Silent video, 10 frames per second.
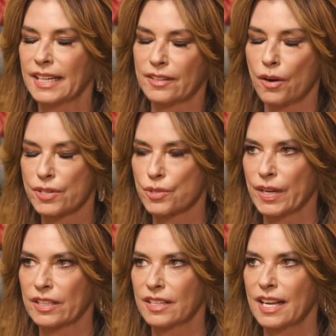And always
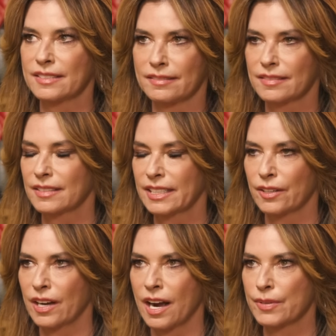will. And,
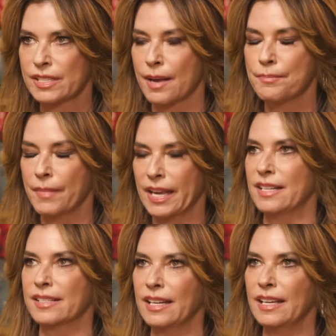I was amazed that he